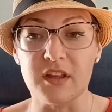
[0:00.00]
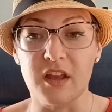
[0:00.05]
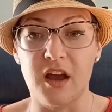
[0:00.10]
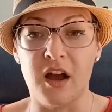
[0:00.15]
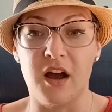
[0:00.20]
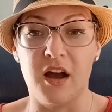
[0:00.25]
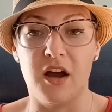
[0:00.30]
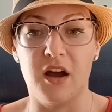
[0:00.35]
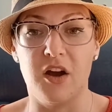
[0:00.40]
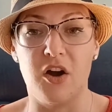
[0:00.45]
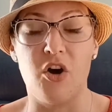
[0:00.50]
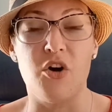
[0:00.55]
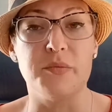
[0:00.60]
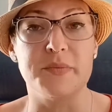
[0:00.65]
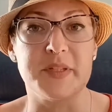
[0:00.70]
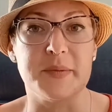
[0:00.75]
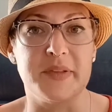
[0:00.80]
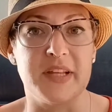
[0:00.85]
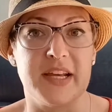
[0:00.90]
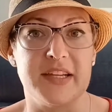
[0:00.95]
home
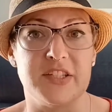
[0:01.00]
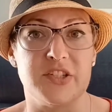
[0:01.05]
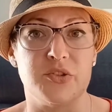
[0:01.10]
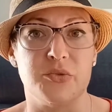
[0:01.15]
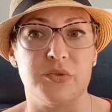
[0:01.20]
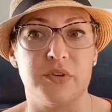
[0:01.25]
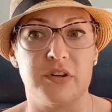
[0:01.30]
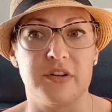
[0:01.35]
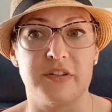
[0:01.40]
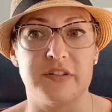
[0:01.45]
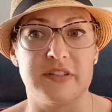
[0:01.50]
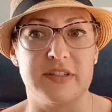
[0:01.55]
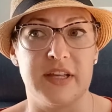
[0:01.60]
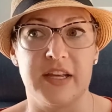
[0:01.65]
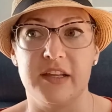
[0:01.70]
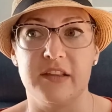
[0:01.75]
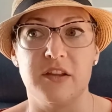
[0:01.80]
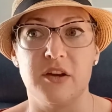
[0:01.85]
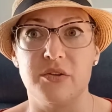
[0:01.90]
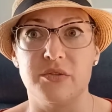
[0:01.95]
supply stores
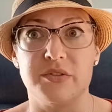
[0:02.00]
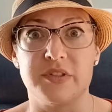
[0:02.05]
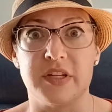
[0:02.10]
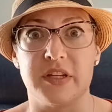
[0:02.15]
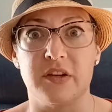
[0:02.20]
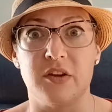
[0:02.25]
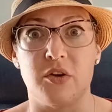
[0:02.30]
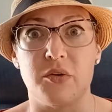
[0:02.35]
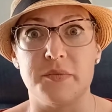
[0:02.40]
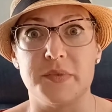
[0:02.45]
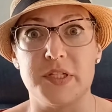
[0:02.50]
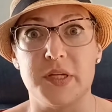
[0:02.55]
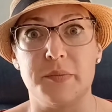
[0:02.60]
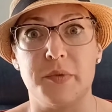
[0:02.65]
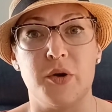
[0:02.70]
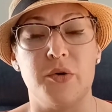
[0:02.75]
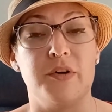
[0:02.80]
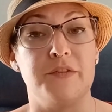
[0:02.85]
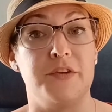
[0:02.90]
like Lowe's and Home Depot.